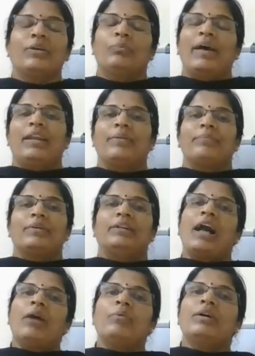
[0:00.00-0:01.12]
Well,
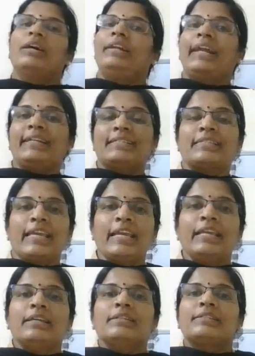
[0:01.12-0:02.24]
now let's
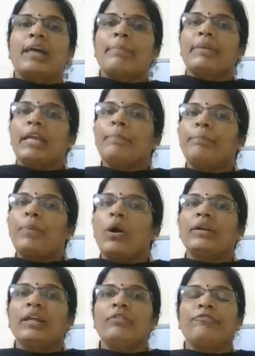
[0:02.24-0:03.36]
see some
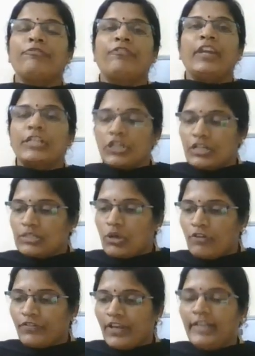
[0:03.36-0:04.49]
important features
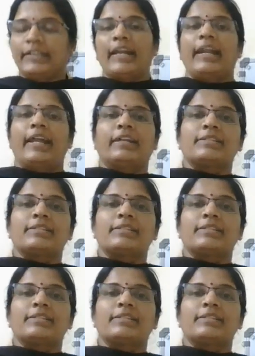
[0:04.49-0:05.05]
of internet.